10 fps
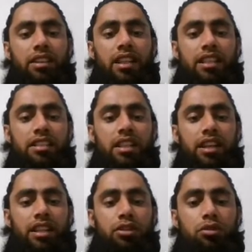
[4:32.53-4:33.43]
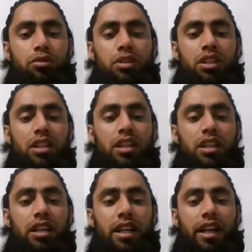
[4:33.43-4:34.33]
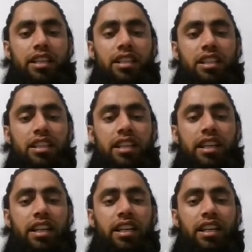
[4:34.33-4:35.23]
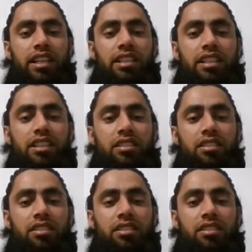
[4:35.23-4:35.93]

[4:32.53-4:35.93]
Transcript: as I need to right click and edit it